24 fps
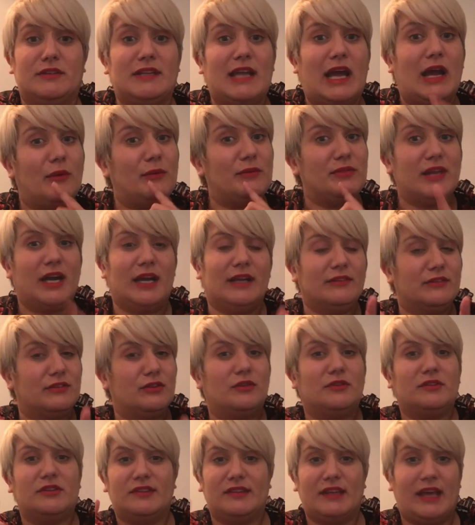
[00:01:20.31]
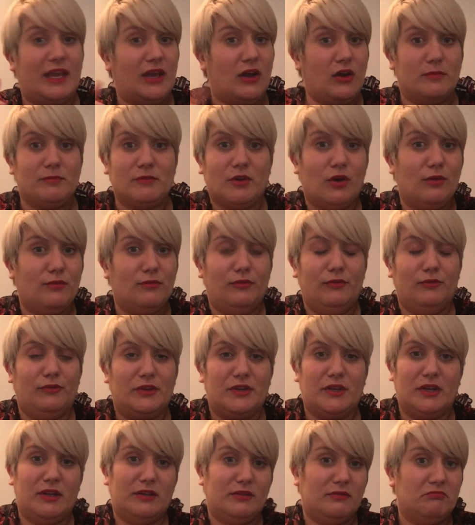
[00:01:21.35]
Now, that's not to say I'm
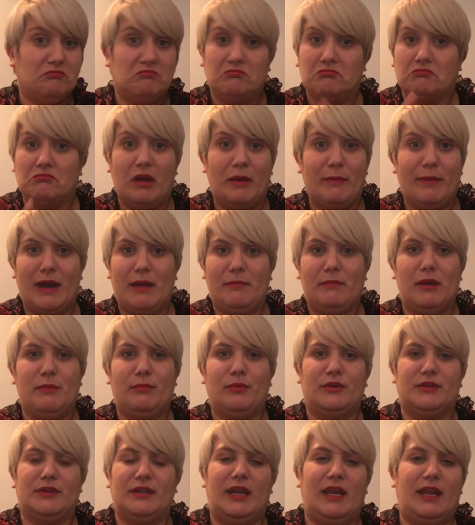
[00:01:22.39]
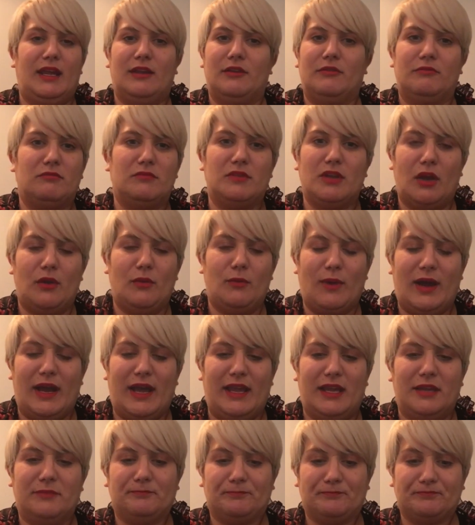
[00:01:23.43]
confident about my body. No
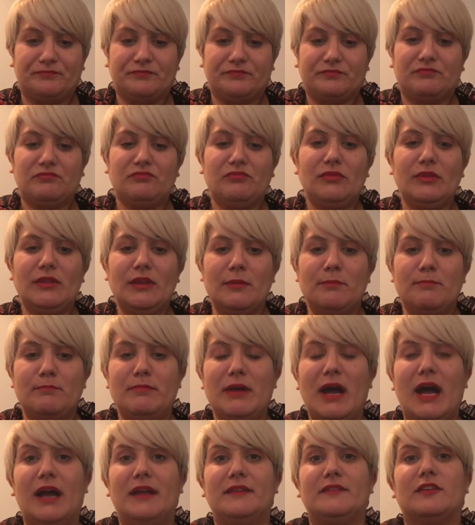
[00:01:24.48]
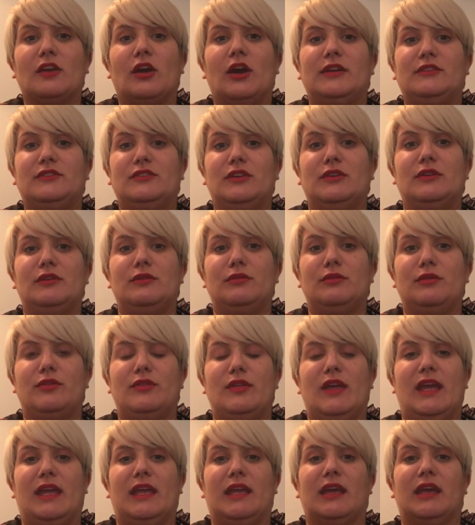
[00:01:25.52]
way. But I do
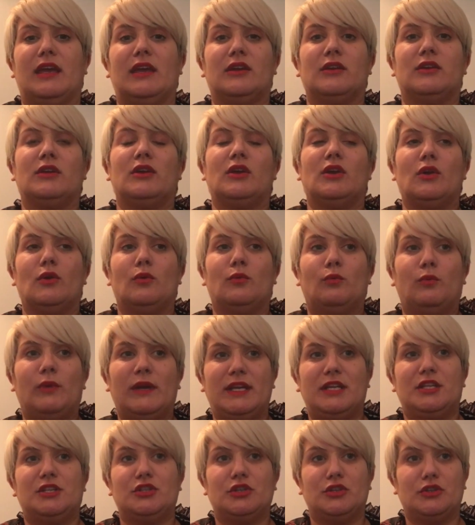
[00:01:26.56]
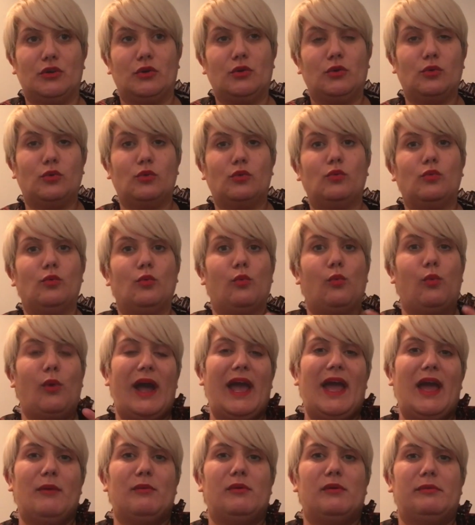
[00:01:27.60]
think we should all
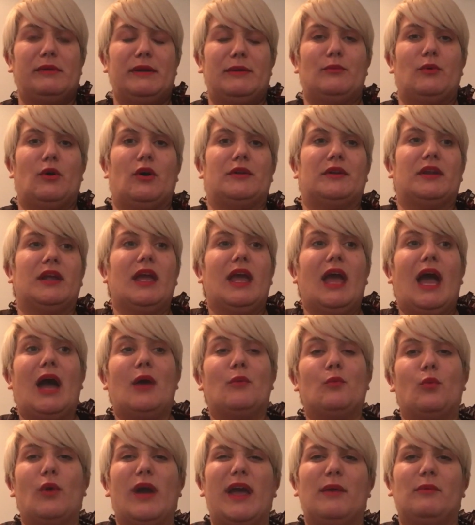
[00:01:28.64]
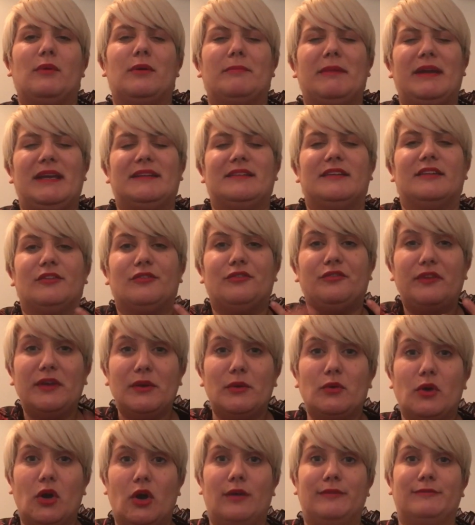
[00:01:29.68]
wear what we want and wear what makes us
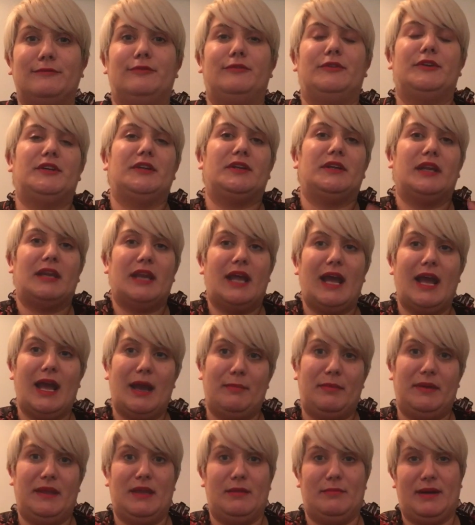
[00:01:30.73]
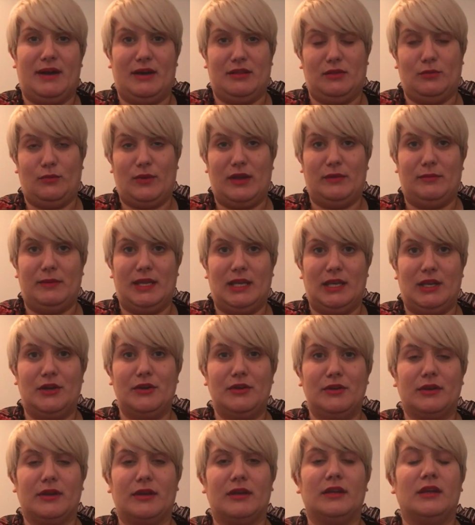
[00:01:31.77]
feel confident and happy about the way we
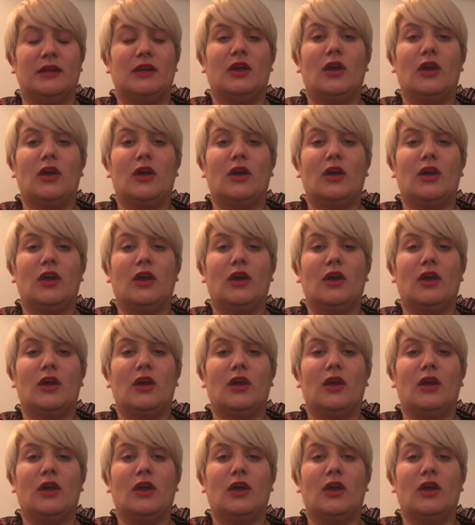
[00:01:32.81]
look.